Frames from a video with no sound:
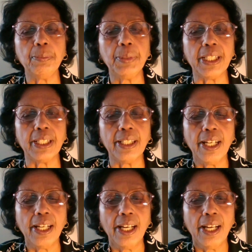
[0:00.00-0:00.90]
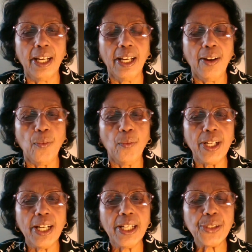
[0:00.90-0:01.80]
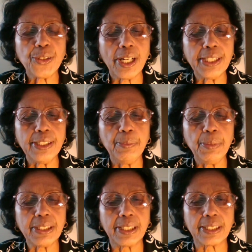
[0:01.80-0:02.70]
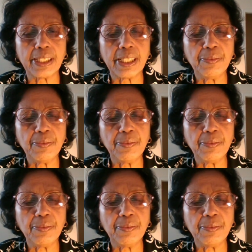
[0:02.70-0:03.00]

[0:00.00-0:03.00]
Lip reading: be, why are you starting the business?